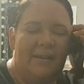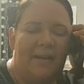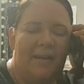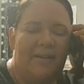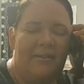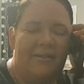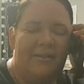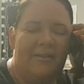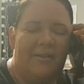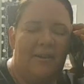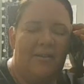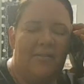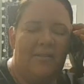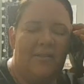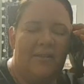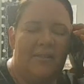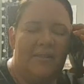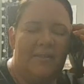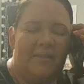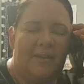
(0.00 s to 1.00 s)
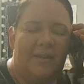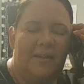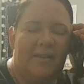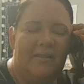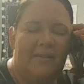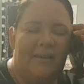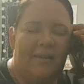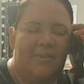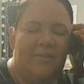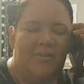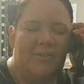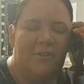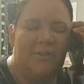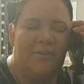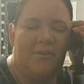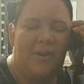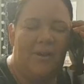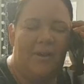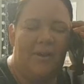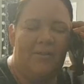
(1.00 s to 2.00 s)
I saw this thing like
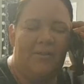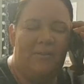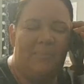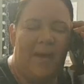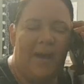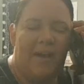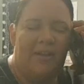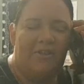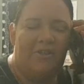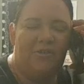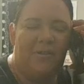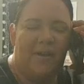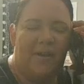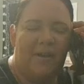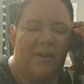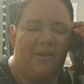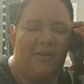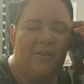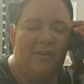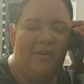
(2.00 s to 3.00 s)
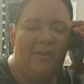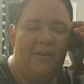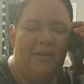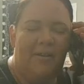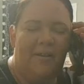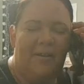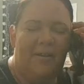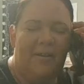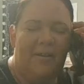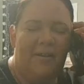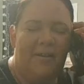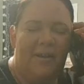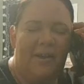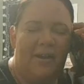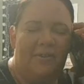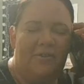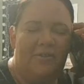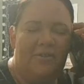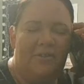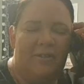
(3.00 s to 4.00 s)
the Bachelorette girl, and
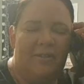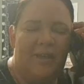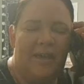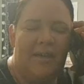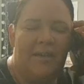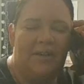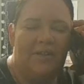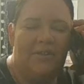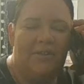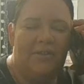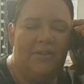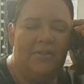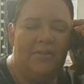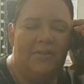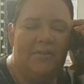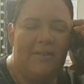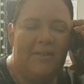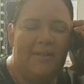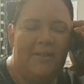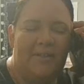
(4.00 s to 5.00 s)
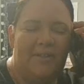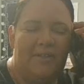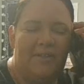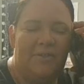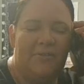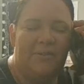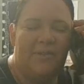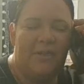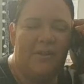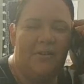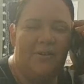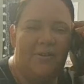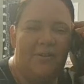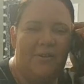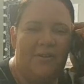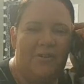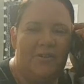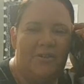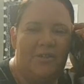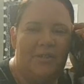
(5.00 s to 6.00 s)
how she like they did news on her,
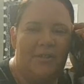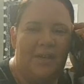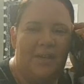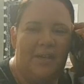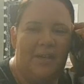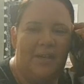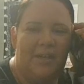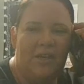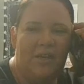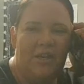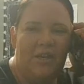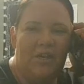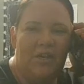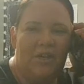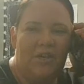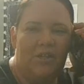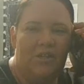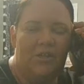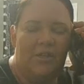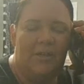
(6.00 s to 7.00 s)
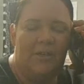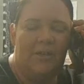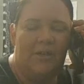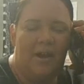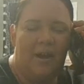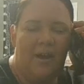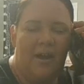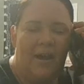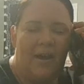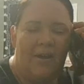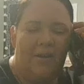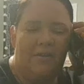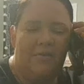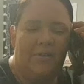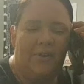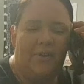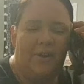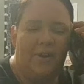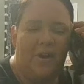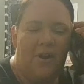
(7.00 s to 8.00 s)
and she got out of
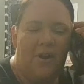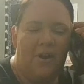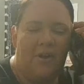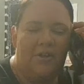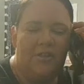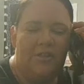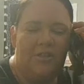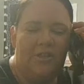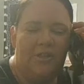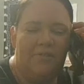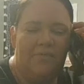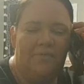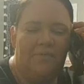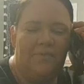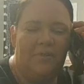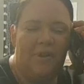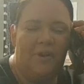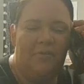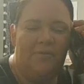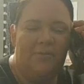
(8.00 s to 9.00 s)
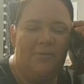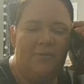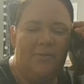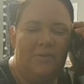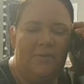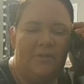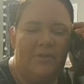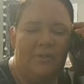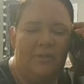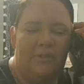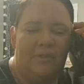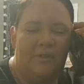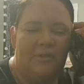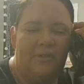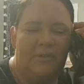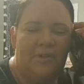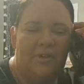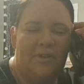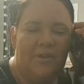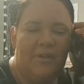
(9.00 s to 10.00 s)
her car. She had flown to
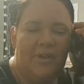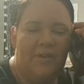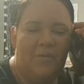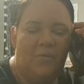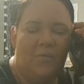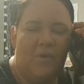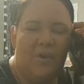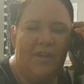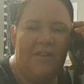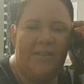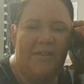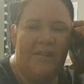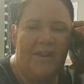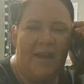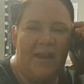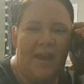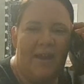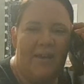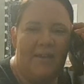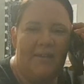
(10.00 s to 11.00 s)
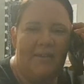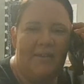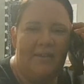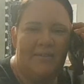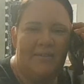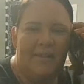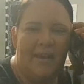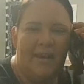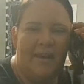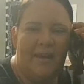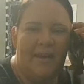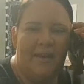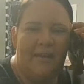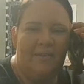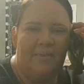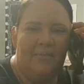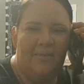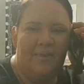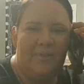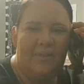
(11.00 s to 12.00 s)
one of the guys that
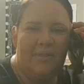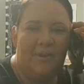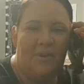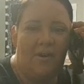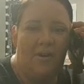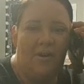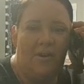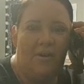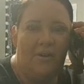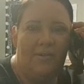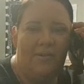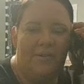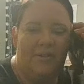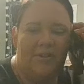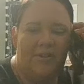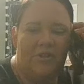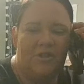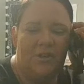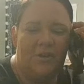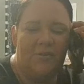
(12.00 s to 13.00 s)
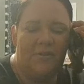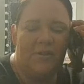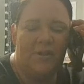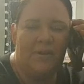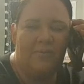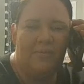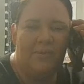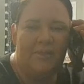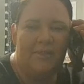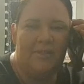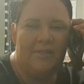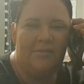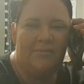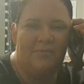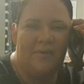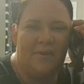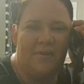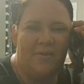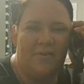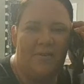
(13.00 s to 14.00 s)
was on the show that was the
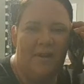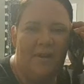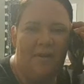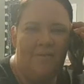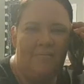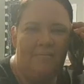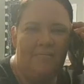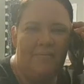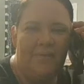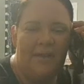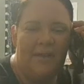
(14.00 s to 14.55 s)
runner up,